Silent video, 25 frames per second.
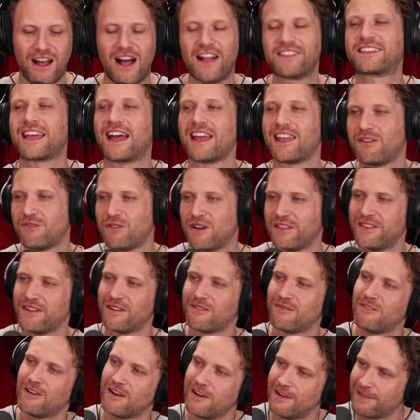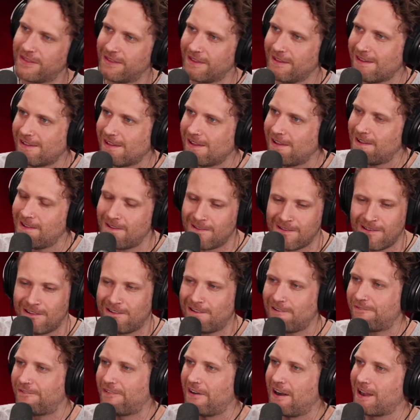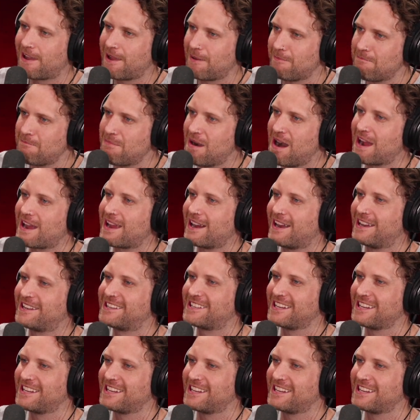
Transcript: I'll tell you what they're worth. A fucking bucket of